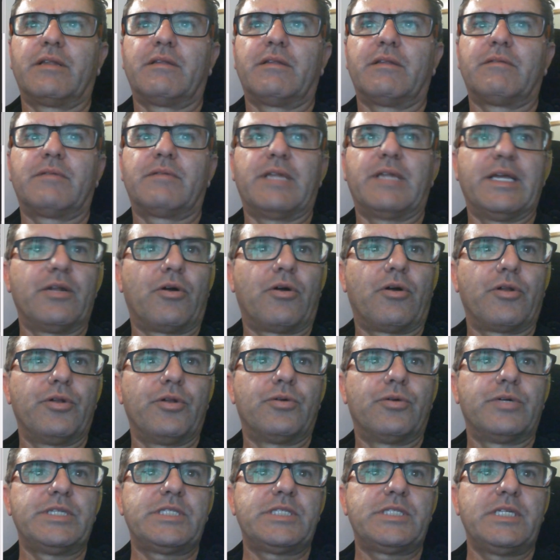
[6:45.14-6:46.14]
They're not
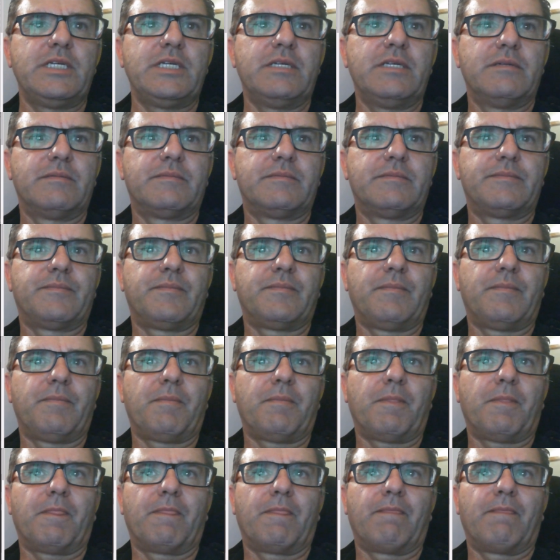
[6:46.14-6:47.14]
noisy,
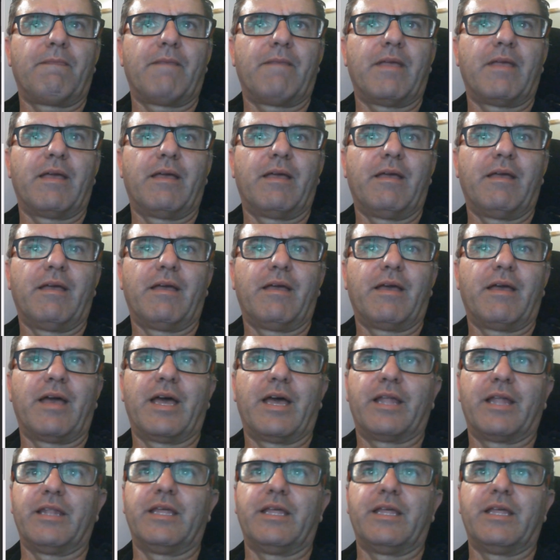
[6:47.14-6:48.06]
and